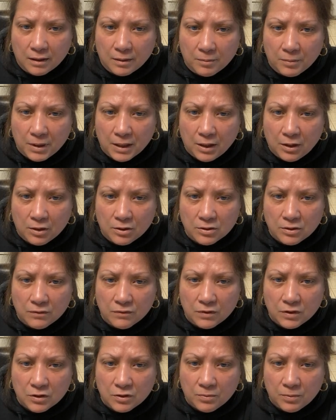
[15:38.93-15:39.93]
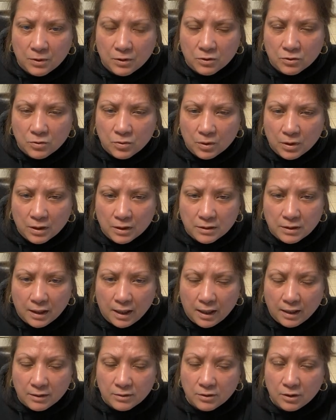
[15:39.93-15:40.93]
because of the spiritual
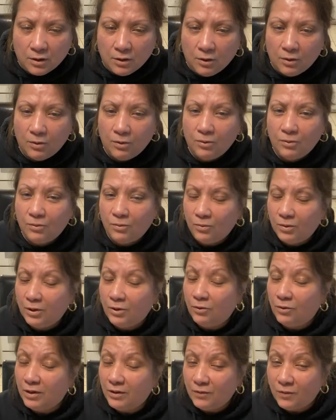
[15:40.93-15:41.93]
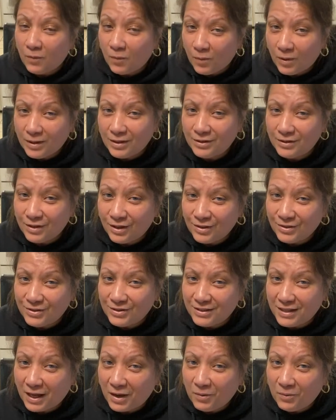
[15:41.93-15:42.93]
attacks. Oh, we don't even want to touch
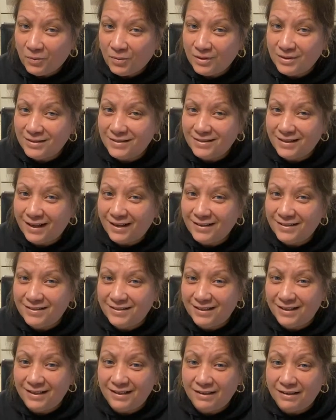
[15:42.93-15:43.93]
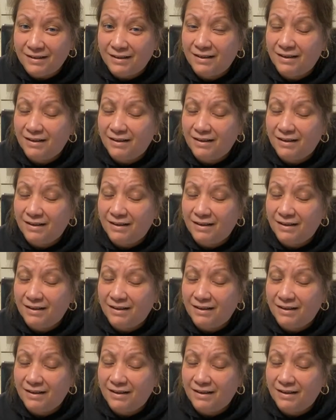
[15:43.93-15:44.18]
that one, Stacy.